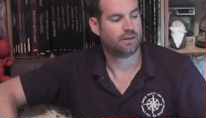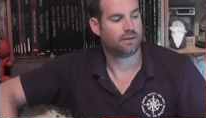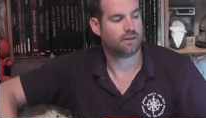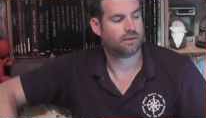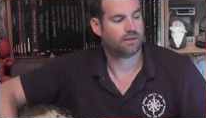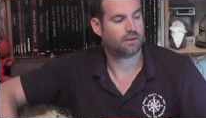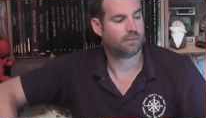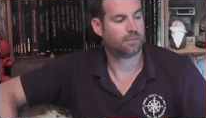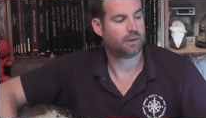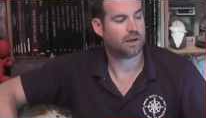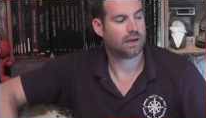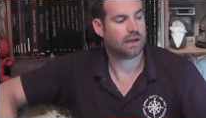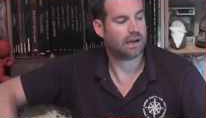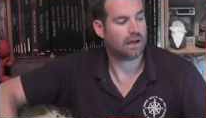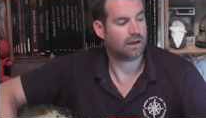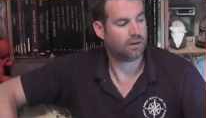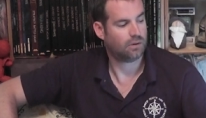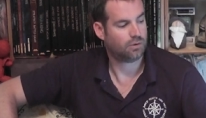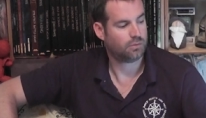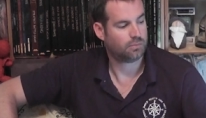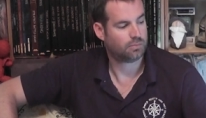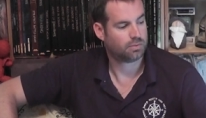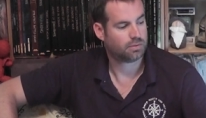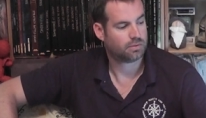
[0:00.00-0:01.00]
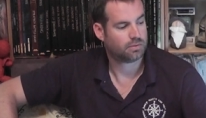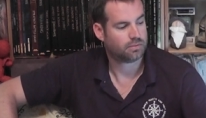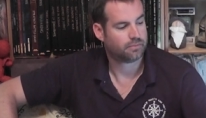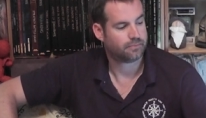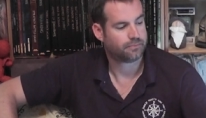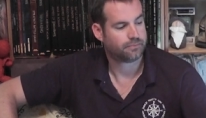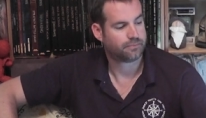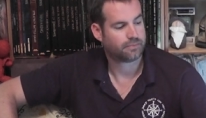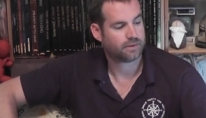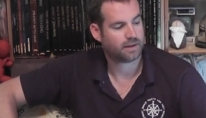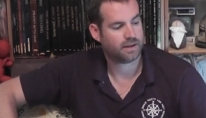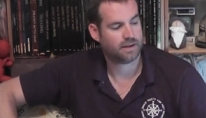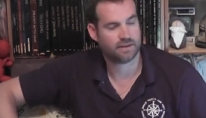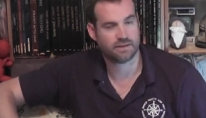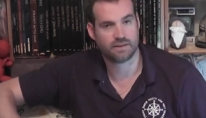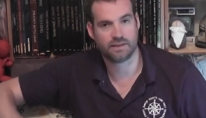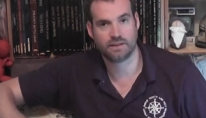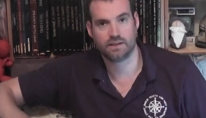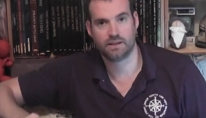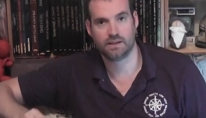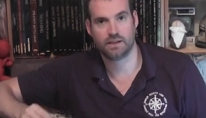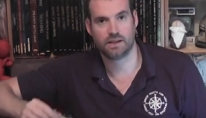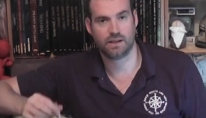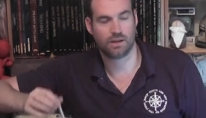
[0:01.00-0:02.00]
So my hope is
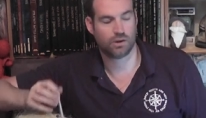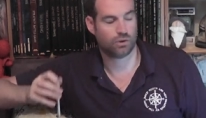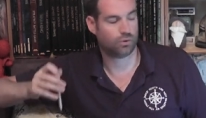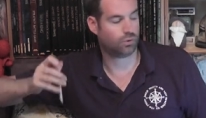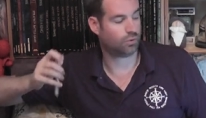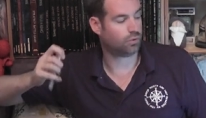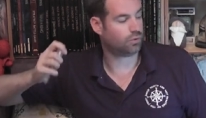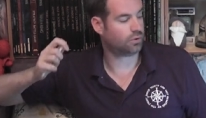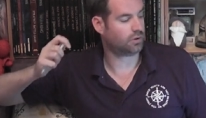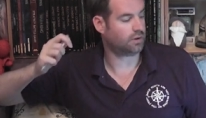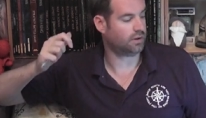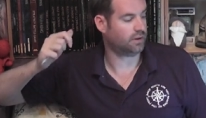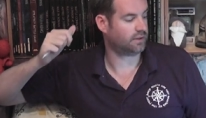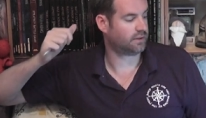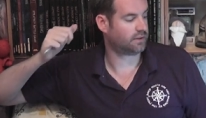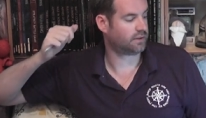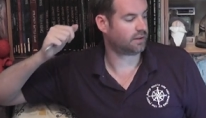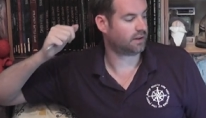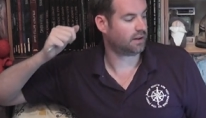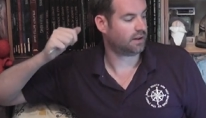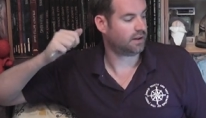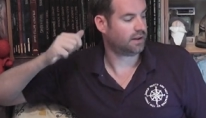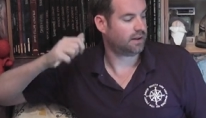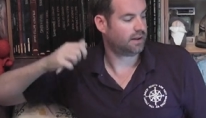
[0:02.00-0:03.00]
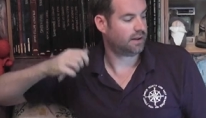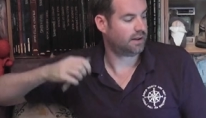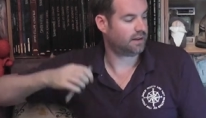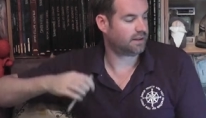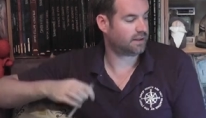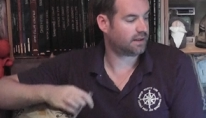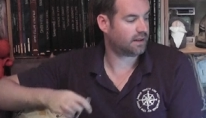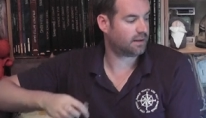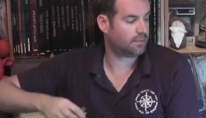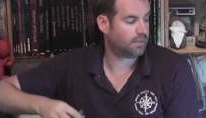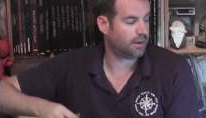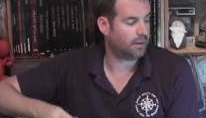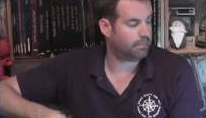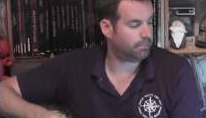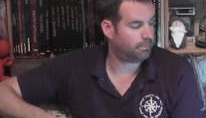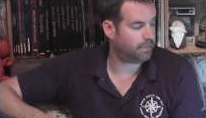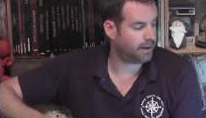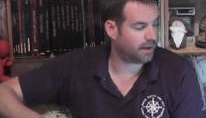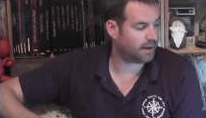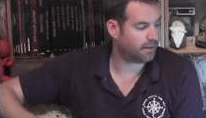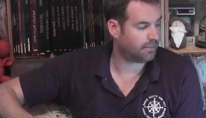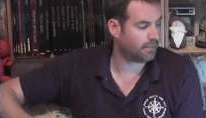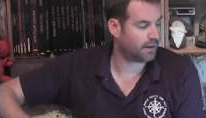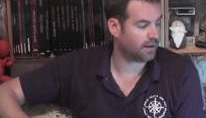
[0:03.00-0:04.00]
that August is going to be a
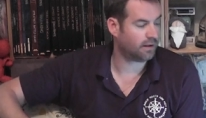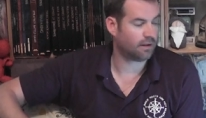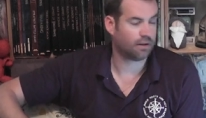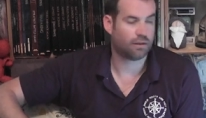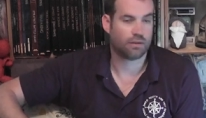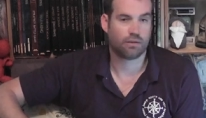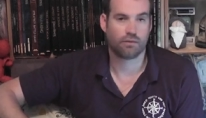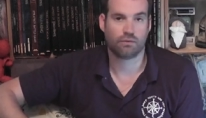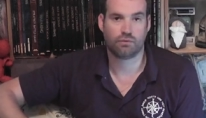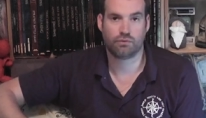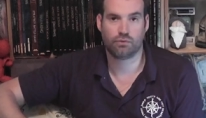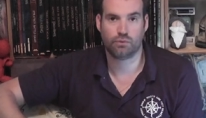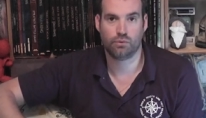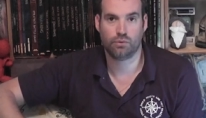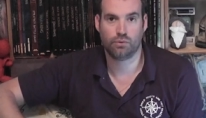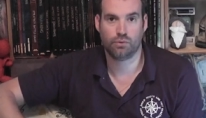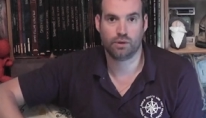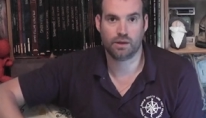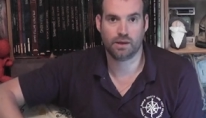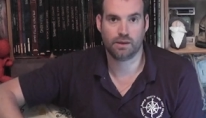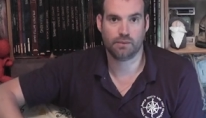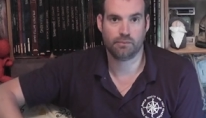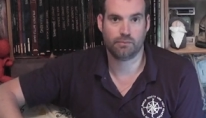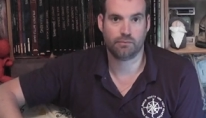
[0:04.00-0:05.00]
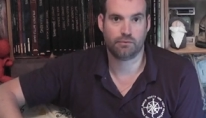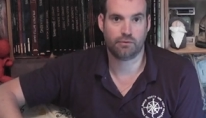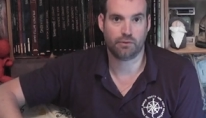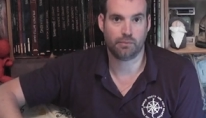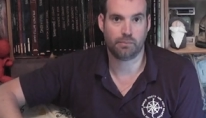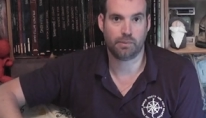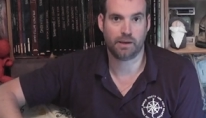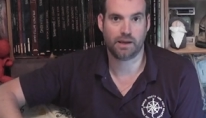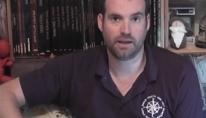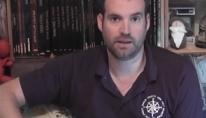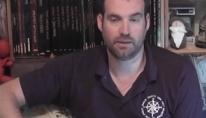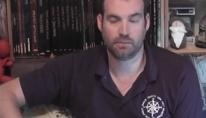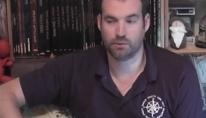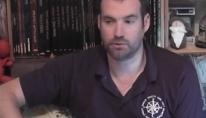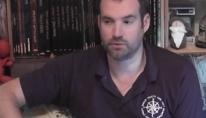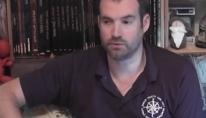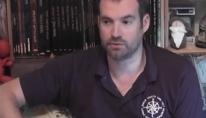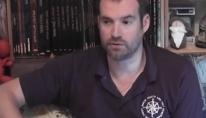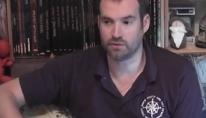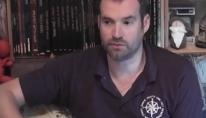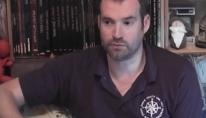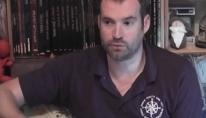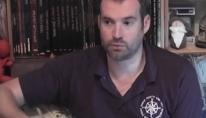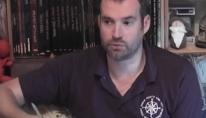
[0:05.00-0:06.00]
big month for um, for painting
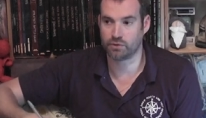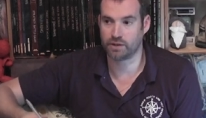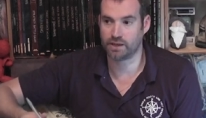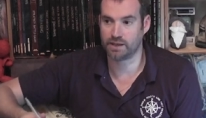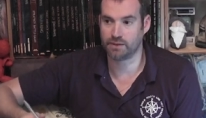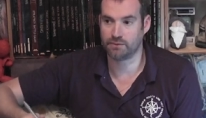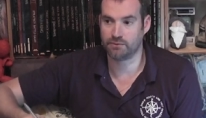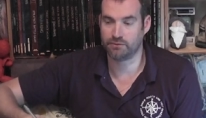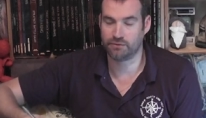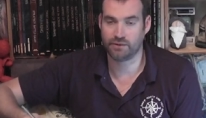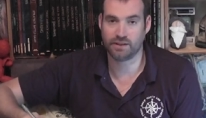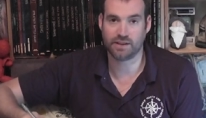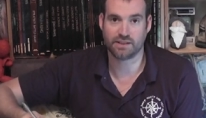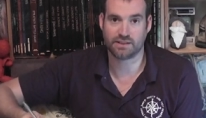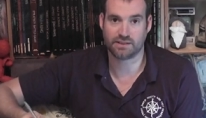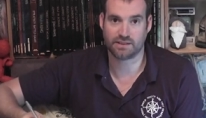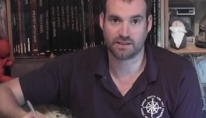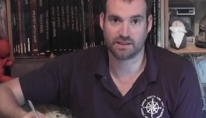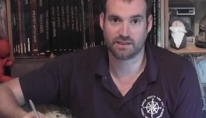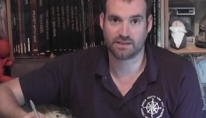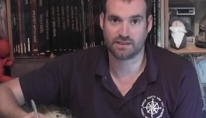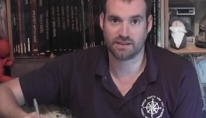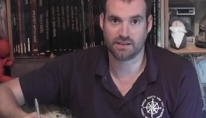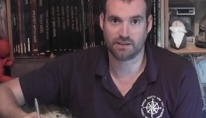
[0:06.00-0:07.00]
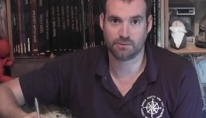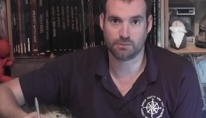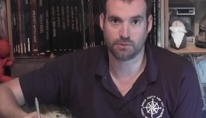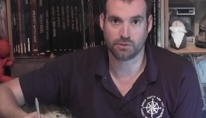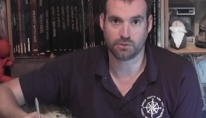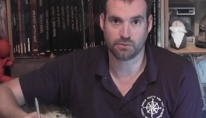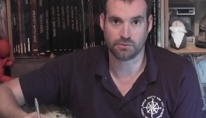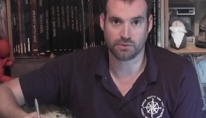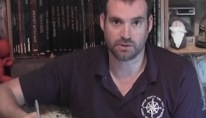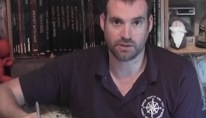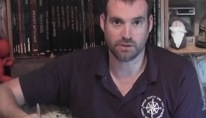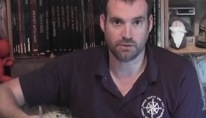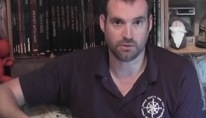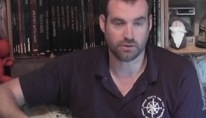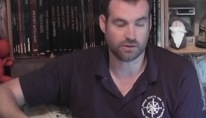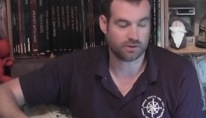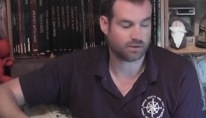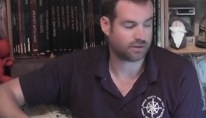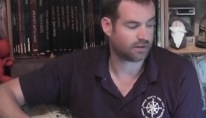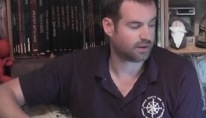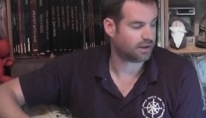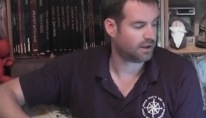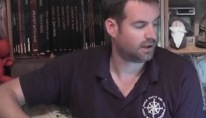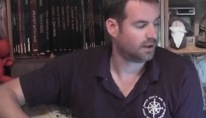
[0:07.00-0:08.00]
models. I've already finished 16 models in
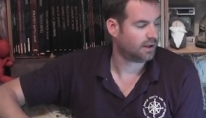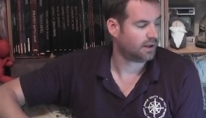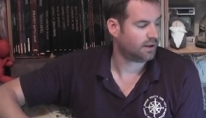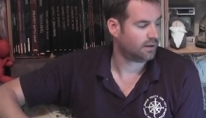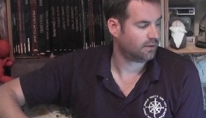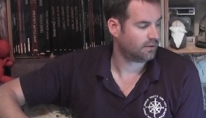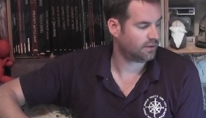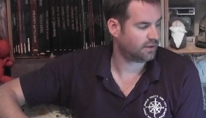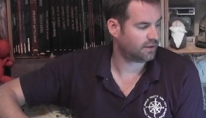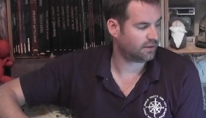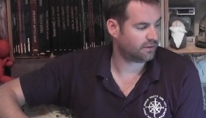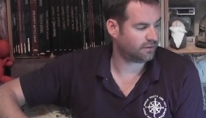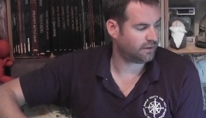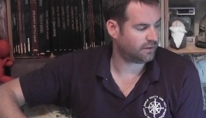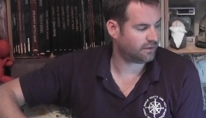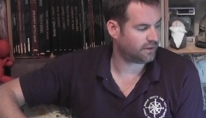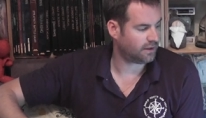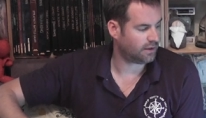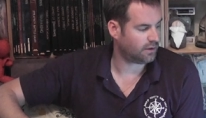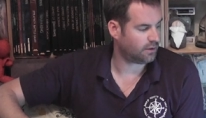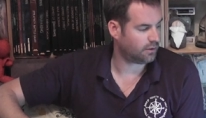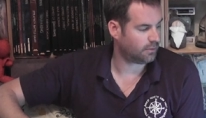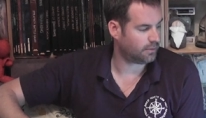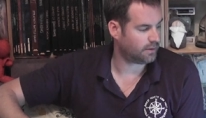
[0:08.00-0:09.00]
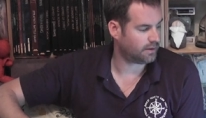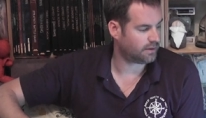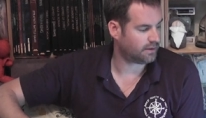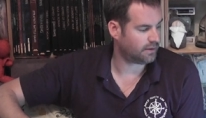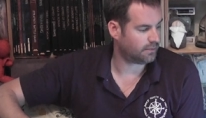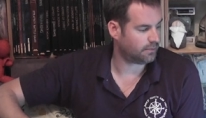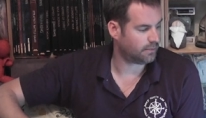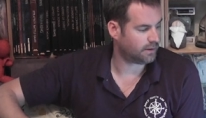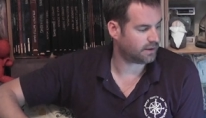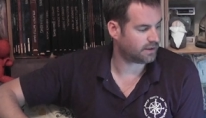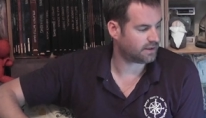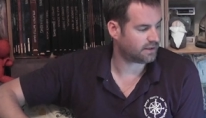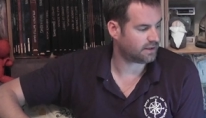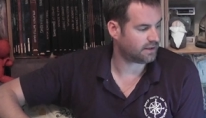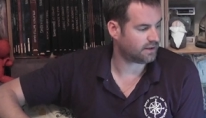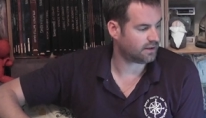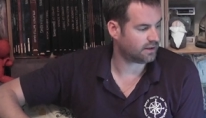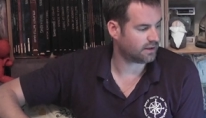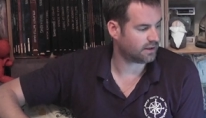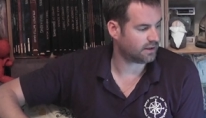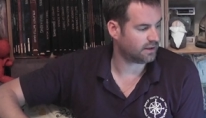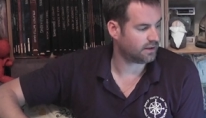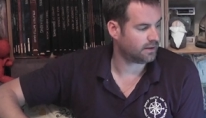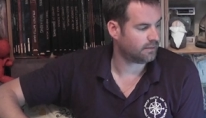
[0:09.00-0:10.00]
August, which are the 15 Hobbits and my
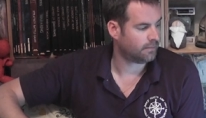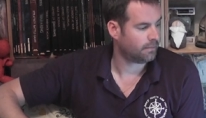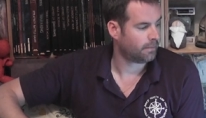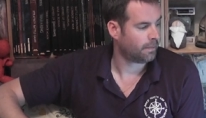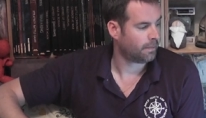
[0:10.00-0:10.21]
Snaga.